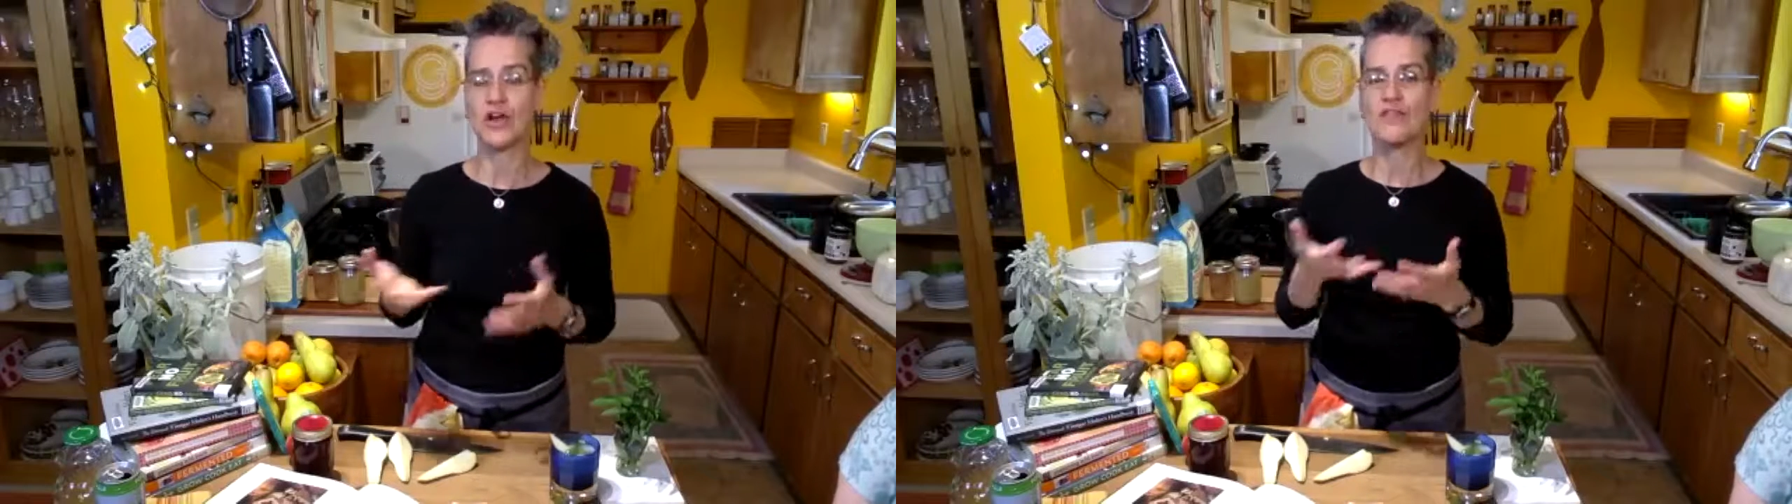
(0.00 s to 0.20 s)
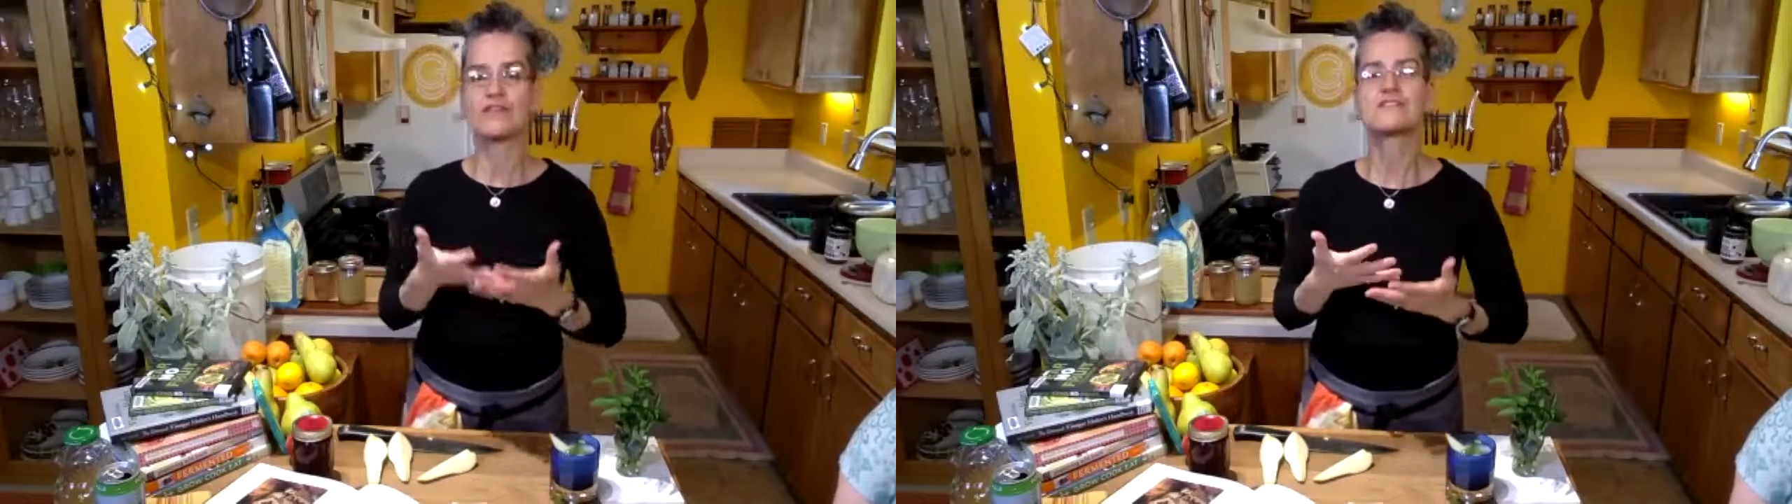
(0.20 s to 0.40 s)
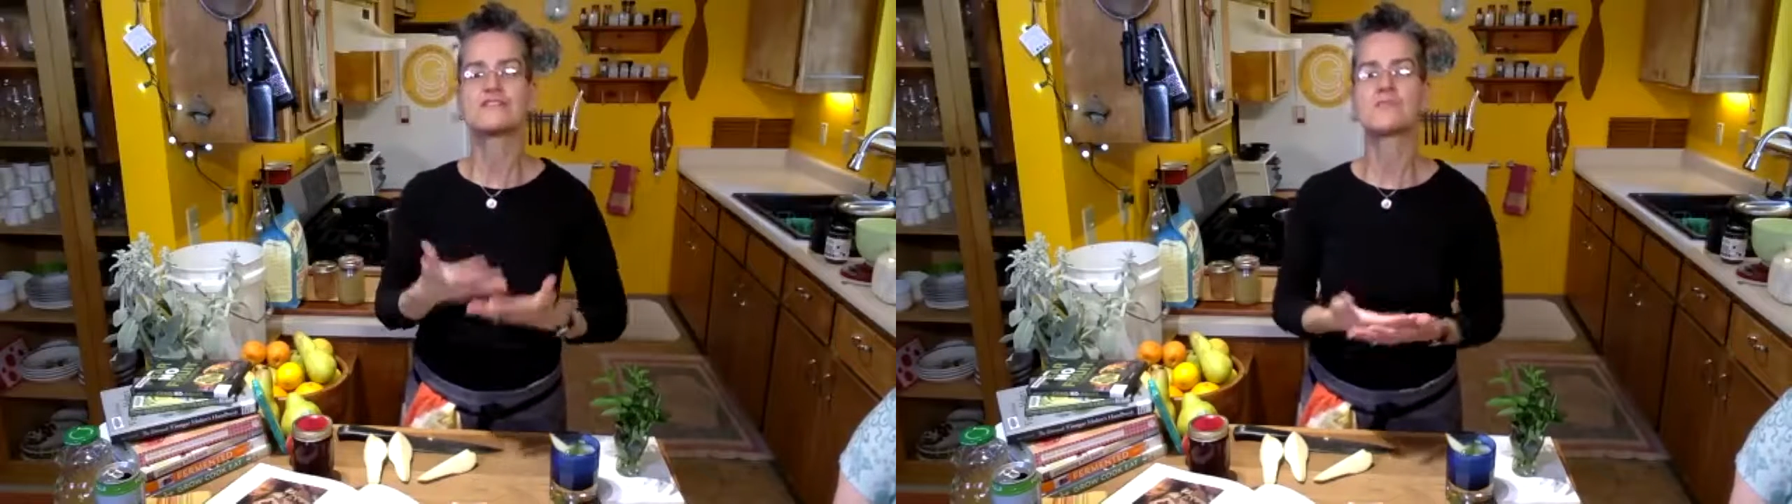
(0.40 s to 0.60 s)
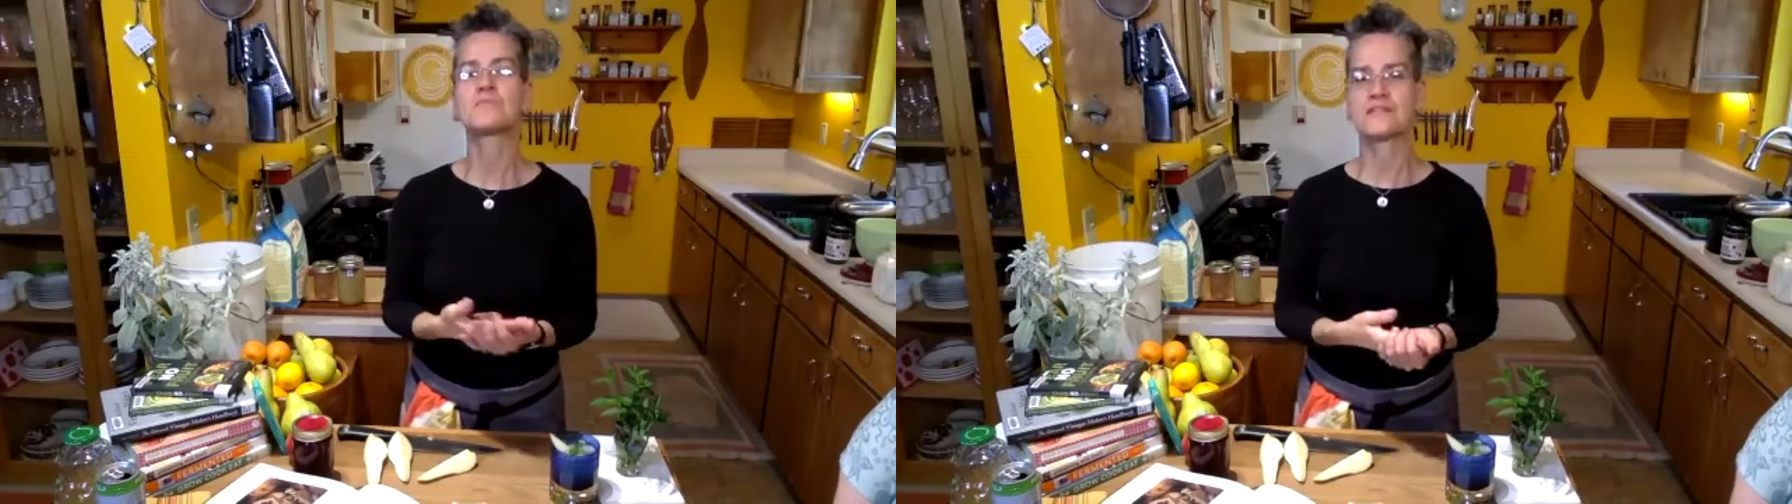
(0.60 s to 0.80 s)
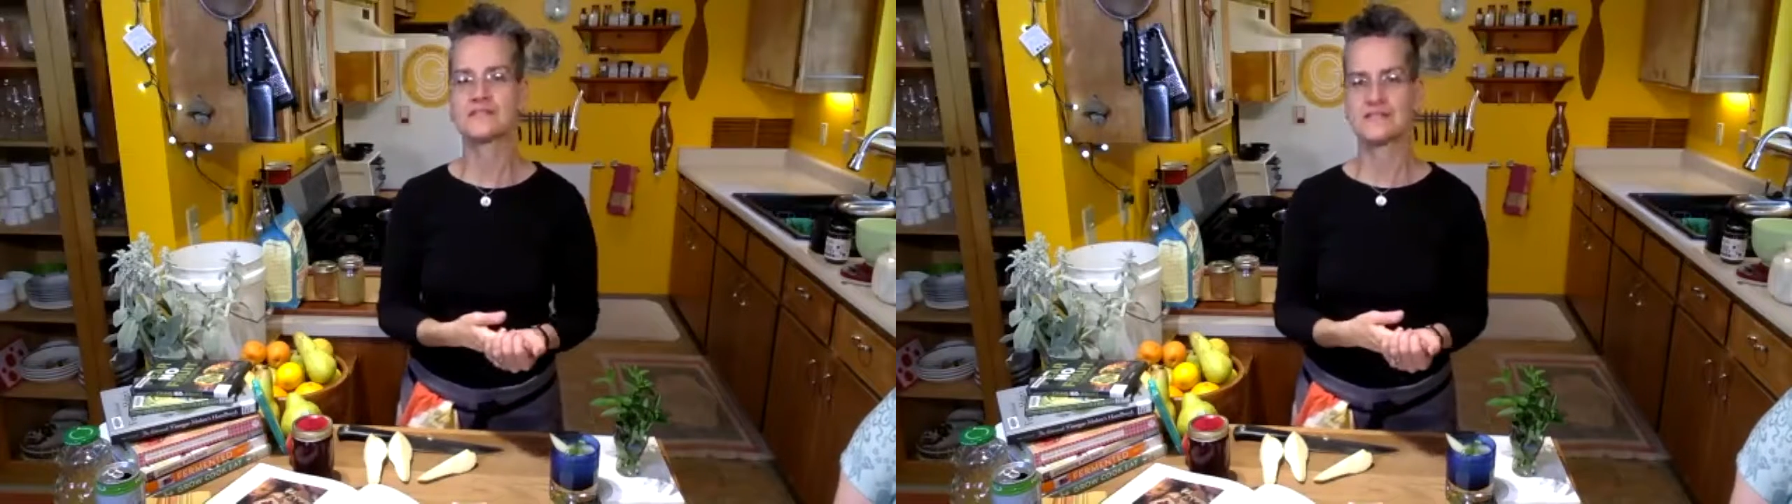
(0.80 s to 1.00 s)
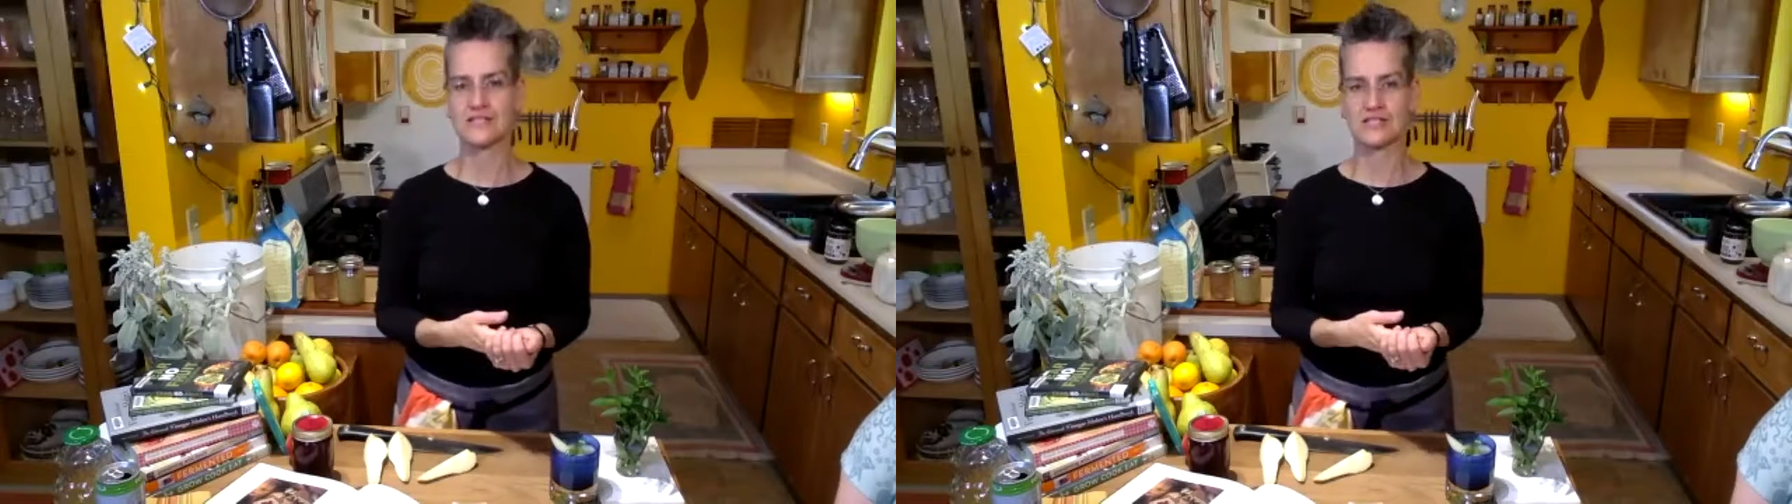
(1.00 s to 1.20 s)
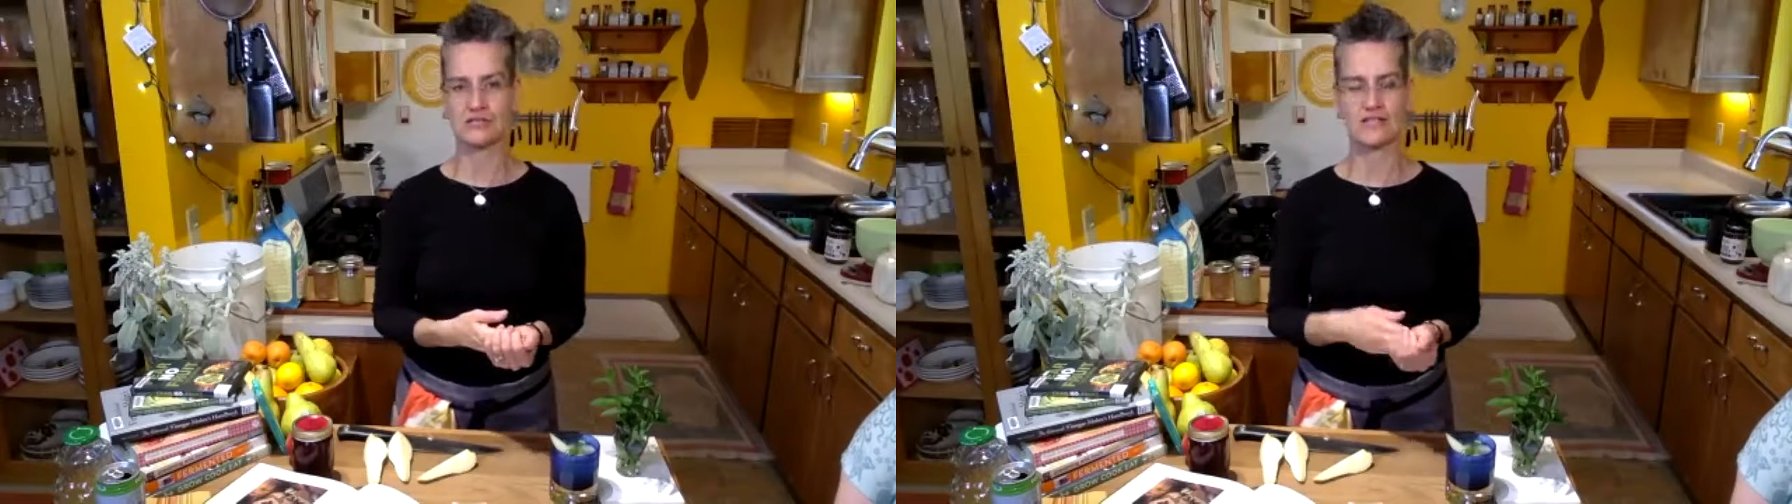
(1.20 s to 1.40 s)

There is simplicity to it.